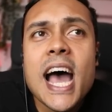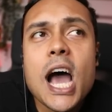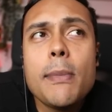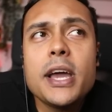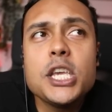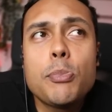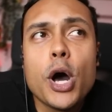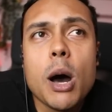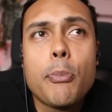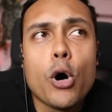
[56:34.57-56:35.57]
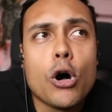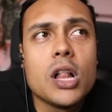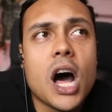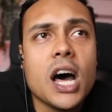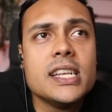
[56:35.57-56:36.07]
How about you put a
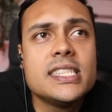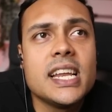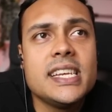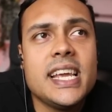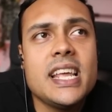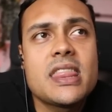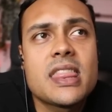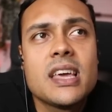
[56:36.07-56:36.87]
portal underneath